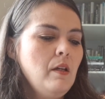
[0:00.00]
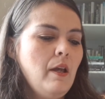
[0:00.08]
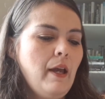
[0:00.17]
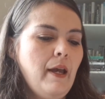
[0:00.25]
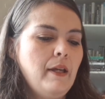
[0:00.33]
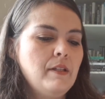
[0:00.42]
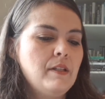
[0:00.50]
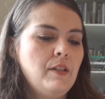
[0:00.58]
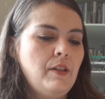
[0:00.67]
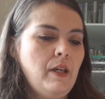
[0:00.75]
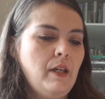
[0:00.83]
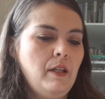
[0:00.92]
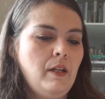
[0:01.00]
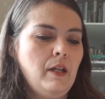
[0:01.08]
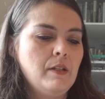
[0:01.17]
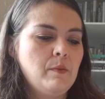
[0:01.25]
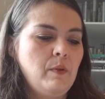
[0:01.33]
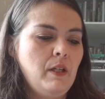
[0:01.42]
And then
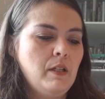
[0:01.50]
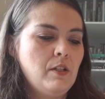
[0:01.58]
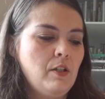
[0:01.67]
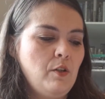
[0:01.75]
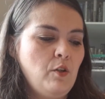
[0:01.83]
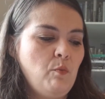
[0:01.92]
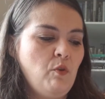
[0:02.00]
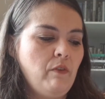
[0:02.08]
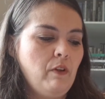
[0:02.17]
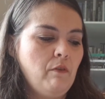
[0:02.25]
as we continue moving